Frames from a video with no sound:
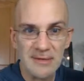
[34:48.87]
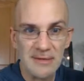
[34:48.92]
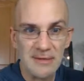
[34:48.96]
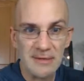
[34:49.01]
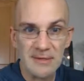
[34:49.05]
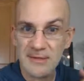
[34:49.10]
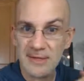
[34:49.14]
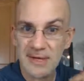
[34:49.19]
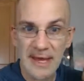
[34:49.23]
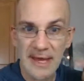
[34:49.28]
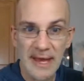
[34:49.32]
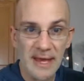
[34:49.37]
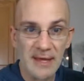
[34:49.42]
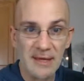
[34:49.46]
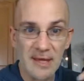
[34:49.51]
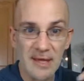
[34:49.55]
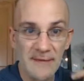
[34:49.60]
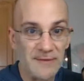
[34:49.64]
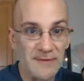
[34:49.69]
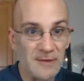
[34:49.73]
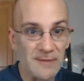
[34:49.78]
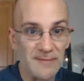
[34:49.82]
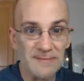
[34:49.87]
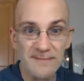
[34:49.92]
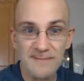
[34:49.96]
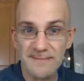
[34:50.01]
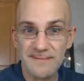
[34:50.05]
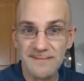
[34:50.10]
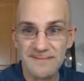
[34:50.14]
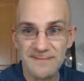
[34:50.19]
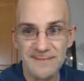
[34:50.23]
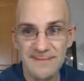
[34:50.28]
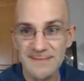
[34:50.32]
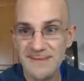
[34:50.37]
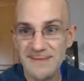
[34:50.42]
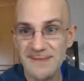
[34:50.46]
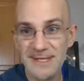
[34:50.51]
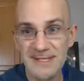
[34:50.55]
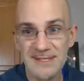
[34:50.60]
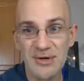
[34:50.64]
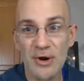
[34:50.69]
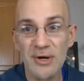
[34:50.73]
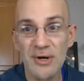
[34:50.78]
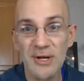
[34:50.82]
You can't. You have to.
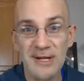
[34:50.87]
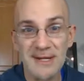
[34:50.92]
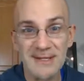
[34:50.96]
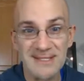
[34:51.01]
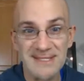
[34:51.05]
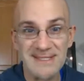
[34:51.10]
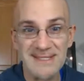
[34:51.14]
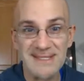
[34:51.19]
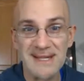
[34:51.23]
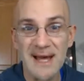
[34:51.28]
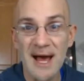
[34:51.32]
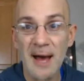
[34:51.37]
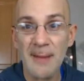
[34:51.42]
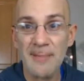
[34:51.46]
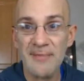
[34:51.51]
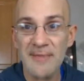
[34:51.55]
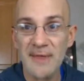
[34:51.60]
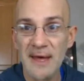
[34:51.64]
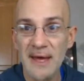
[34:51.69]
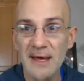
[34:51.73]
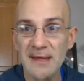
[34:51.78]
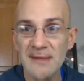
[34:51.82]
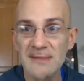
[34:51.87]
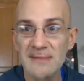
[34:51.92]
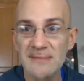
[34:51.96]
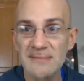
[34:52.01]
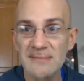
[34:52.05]
It's hard to stop that.